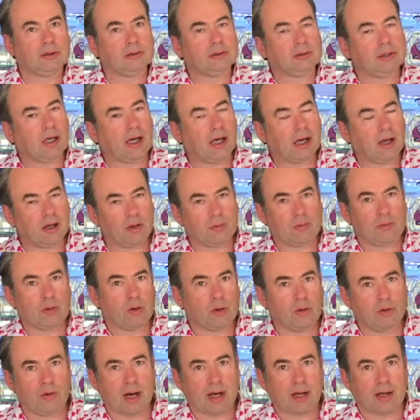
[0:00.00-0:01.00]
I hope you'll
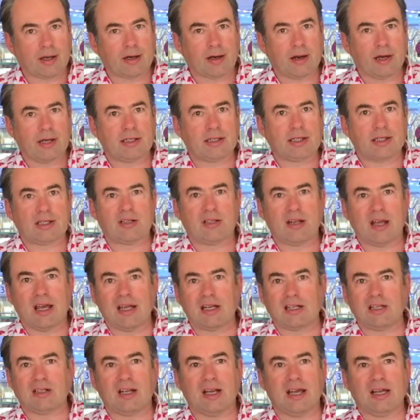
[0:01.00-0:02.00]
recognise
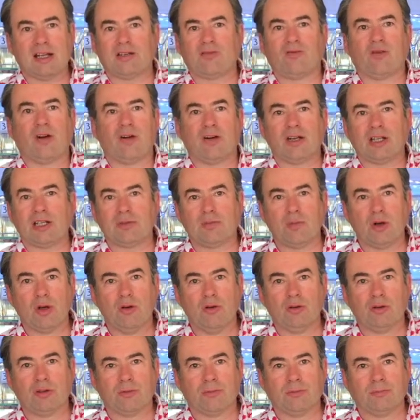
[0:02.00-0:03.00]
it's very smooth.
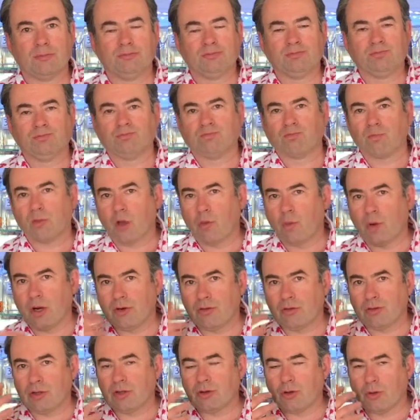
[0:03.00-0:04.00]
When
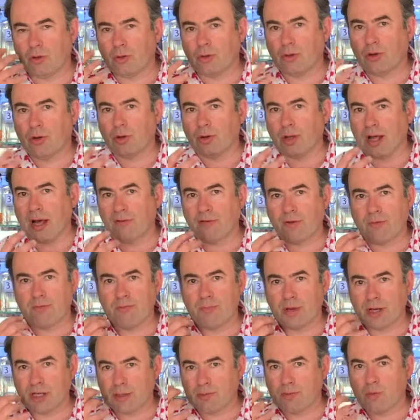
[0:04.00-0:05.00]
you'll have a
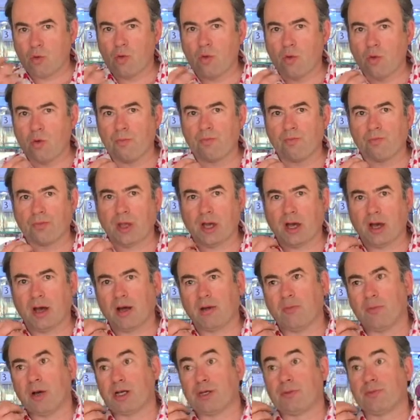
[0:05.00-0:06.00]
much
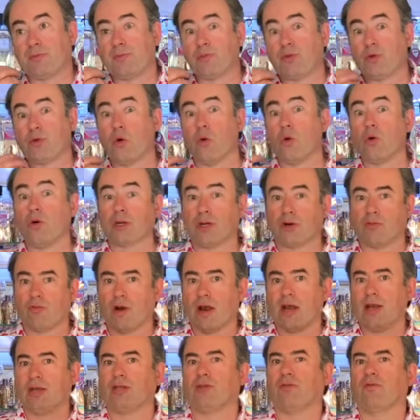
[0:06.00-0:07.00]
broader
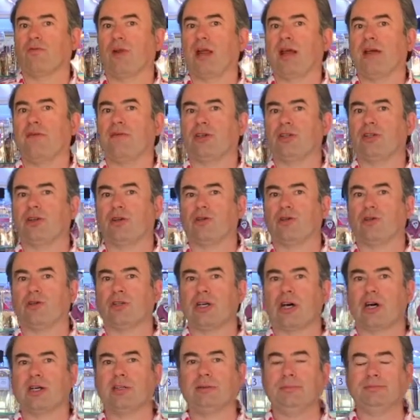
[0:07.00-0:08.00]
range of flavours on your
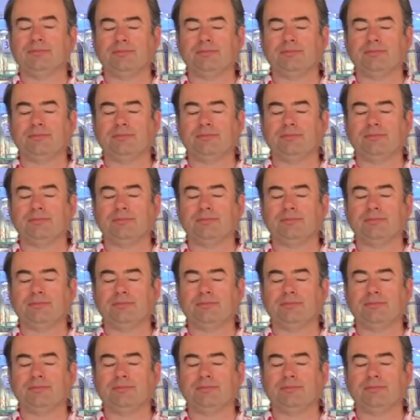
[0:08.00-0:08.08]
tongue.